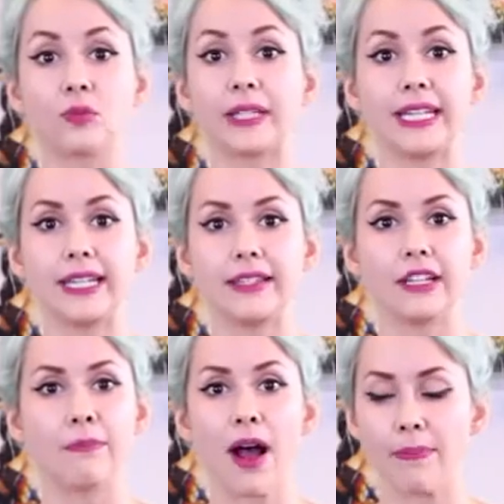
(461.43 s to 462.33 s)
is really
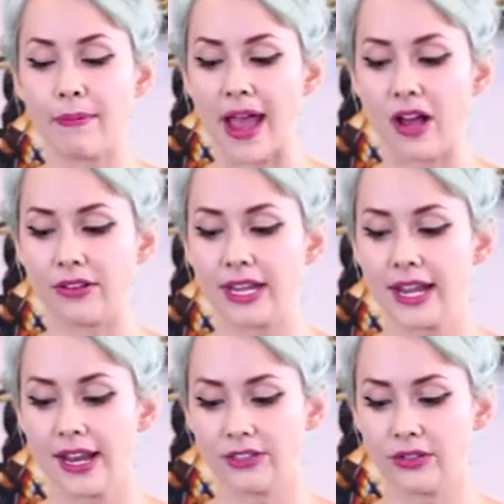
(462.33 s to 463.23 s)
easy to pop them out.
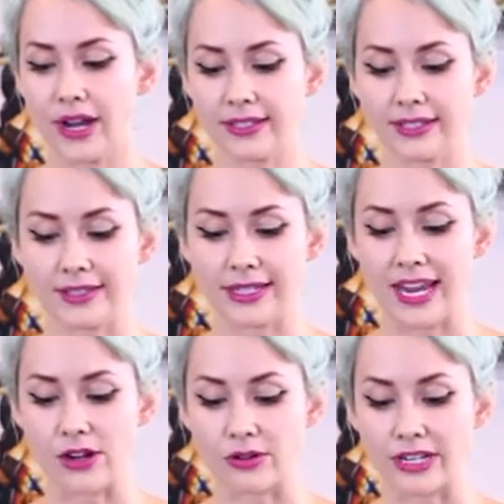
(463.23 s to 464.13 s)
As you guys can
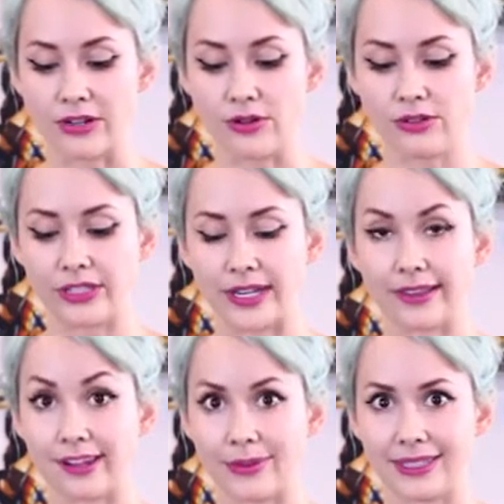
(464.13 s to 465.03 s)
see, I already used it a
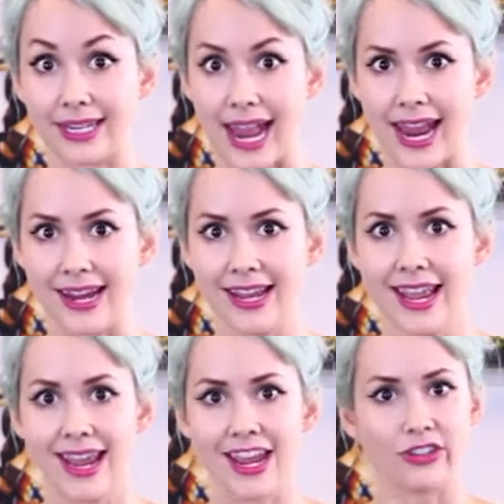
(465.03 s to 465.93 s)
little bit today,
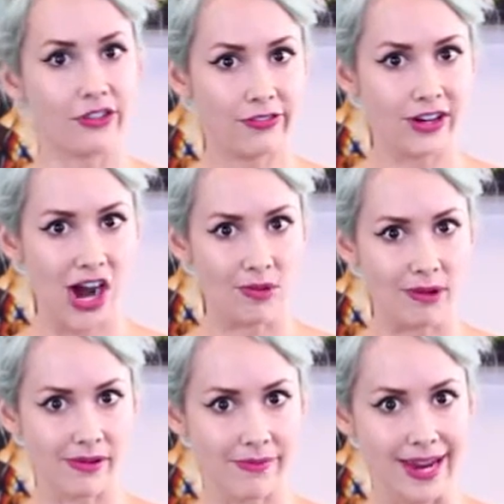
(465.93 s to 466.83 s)
and you'll figure out
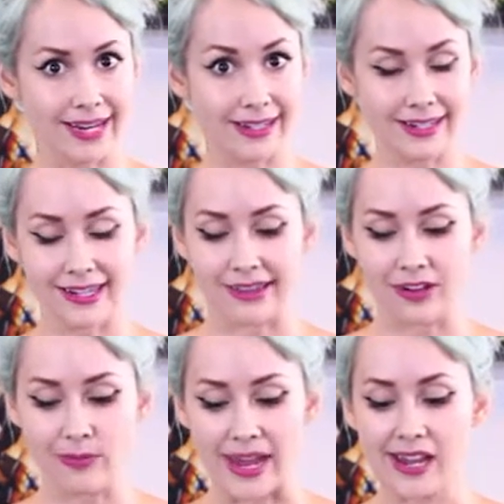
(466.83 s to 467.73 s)
what we're making in a
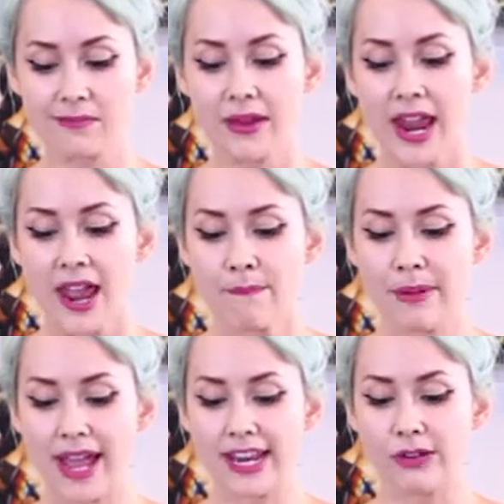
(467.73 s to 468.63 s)
little bit.
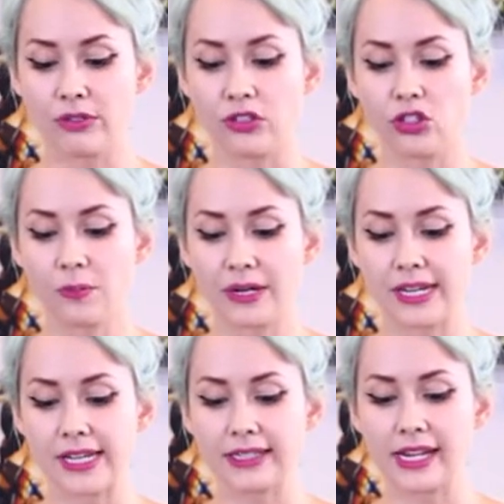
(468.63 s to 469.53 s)
But it was super
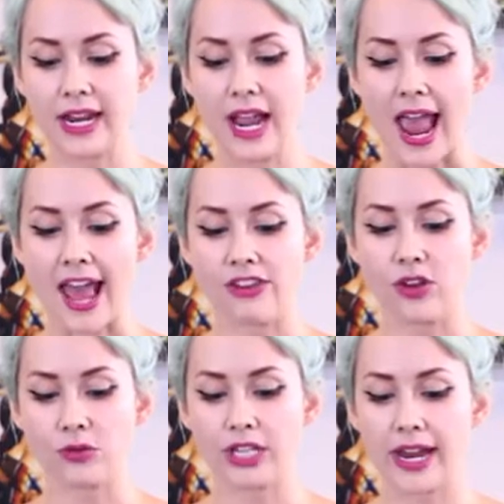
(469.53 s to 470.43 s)
easy. I had
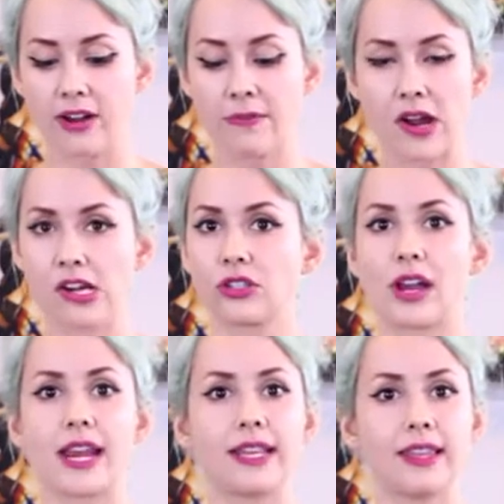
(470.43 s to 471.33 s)
no tear marks or
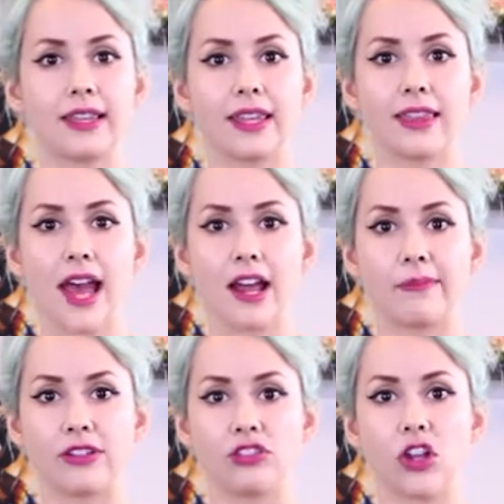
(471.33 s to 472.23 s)
anything like that on
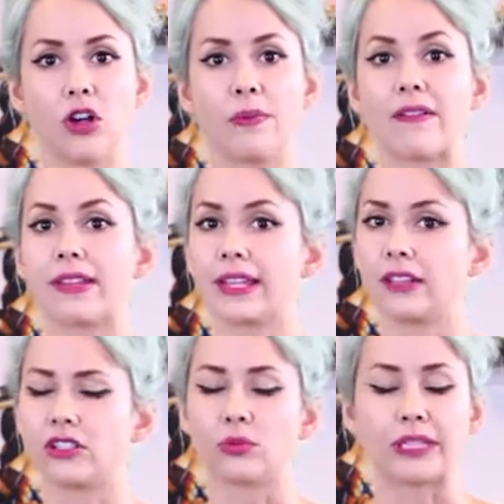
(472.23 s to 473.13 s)
my soap. Everything
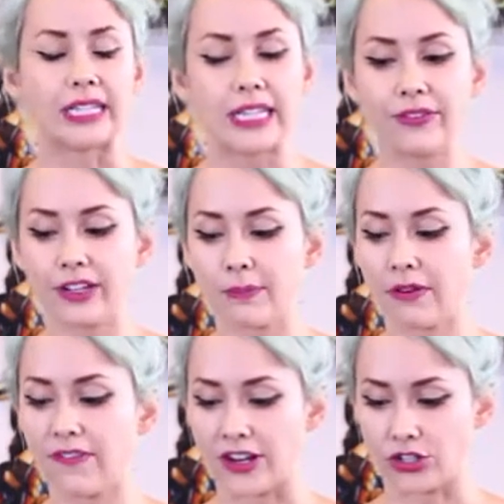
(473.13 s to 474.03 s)
looks really even and
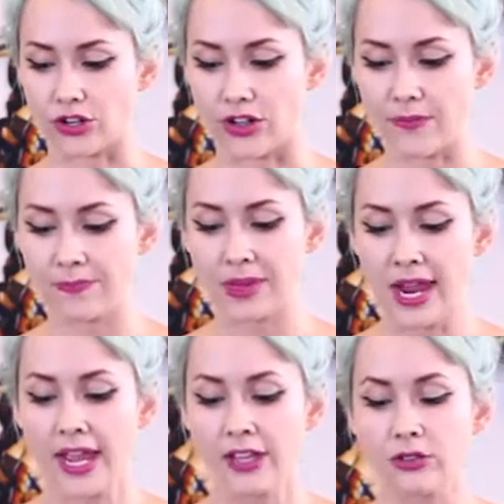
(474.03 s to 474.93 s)
professional.
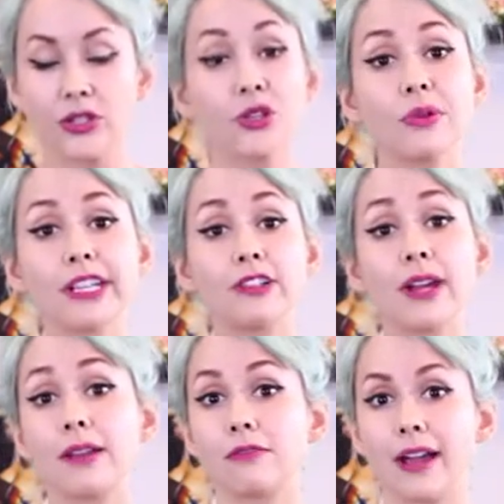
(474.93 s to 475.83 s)
So I do really
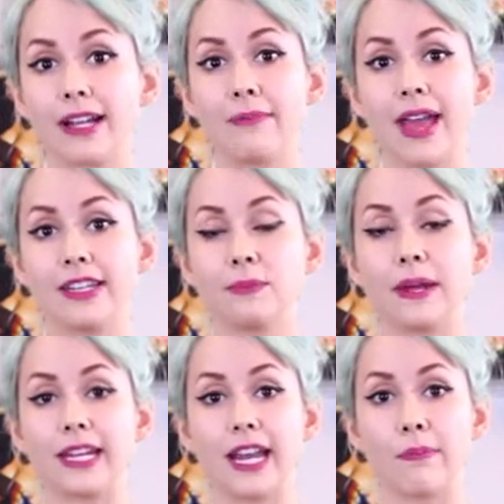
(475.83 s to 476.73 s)
recommend
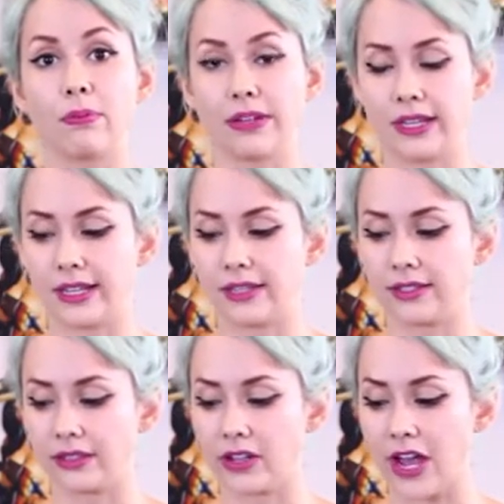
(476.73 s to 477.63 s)
picking up one of these
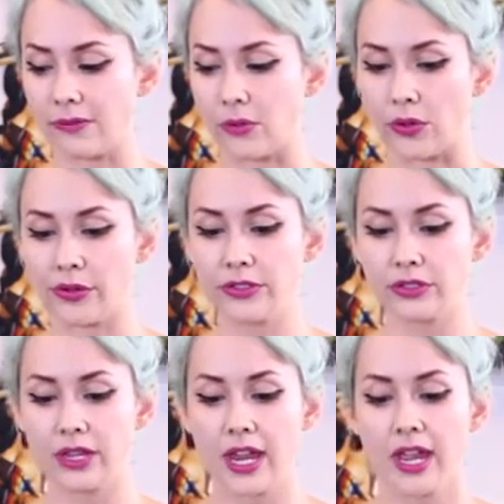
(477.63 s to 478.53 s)
silicone
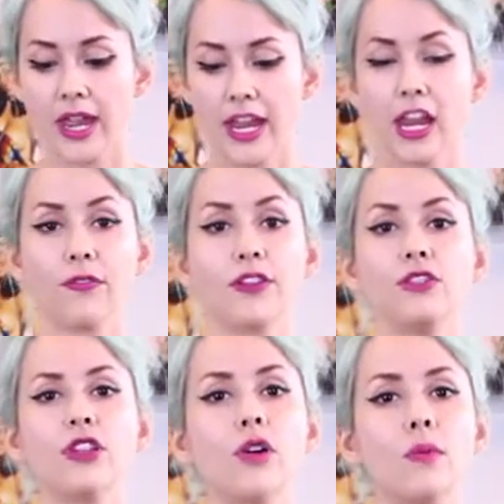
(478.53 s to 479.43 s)
molds. If
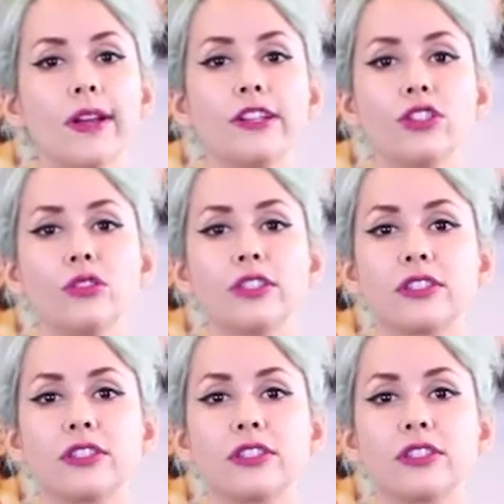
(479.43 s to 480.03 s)
you don't want to do the